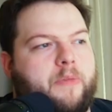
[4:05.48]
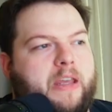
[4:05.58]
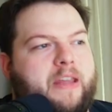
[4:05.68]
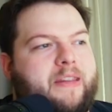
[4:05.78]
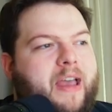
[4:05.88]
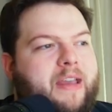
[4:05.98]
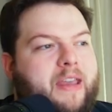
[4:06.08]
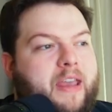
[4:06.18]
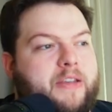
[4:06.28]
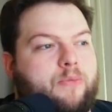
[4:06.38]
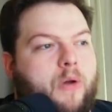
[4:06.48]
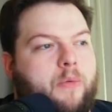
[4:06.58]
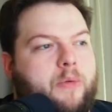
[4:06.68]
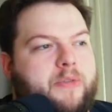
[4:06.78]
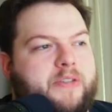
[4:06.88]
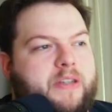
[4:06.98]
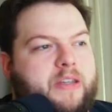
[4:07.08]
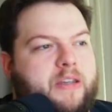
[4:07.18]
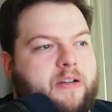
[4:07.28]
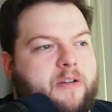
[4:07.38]
In that case, what we would see
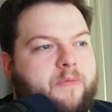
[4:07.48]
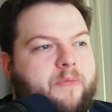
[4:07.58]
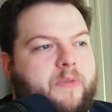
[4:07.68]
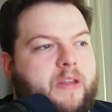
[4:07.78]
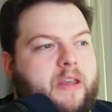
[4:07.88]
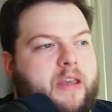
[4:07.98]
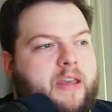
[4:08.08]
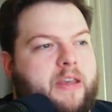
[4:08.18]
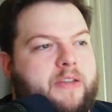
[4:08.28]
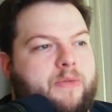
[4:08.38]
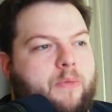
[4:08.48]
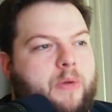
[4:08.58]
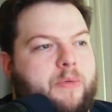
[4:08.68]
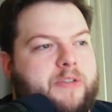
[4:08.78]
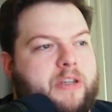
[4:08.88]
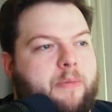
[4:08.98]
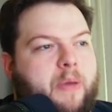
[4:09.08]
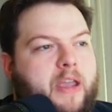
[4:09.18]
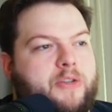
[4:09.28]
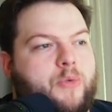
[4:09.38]
here is we would see a
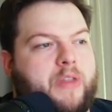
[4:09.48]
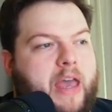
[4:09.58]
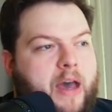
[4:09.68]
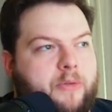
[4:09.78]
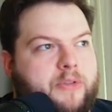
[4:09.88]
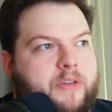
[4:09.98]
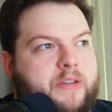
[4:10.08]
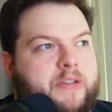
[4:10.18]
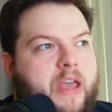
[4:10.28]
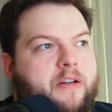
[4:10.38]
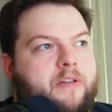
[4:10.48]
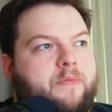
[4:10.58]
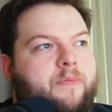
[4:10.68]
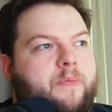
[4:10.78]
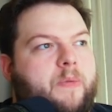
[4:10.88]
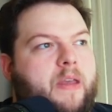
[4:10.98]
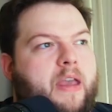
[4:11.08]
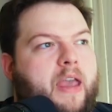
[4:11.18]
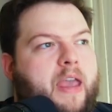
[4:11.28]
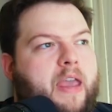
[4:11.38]
page without this header
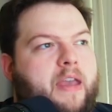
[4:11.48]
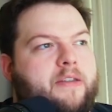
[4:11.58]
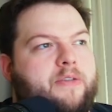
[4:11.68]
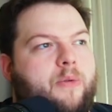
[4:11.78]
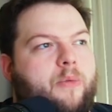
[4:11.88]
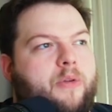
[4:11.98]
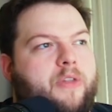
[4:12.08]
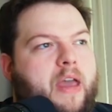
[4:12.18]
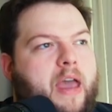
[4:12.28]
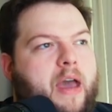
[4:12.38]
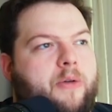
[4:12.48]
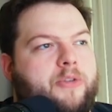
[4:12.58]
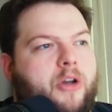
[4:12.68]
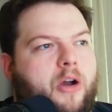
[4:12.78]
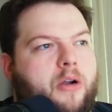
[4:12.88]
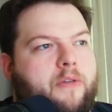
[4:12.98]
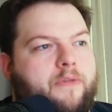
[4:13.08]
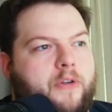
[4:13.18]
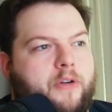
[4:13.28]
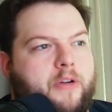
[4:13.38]
and without our
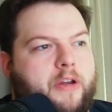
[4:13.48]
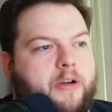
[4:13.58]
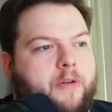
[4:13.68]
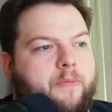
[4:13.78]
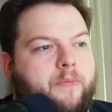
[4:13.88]
footer here.